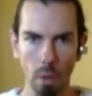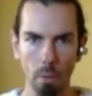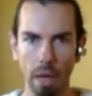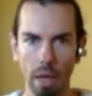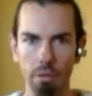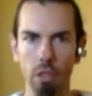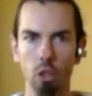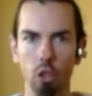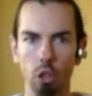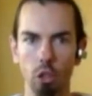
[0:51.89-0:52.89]
but
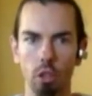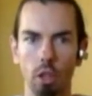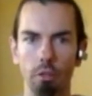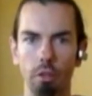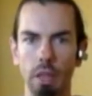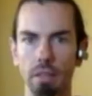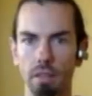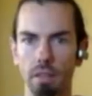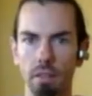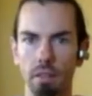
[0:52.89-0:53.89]
having just enough
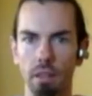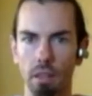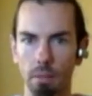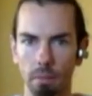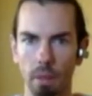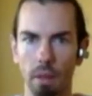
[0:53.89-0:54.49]
elasticity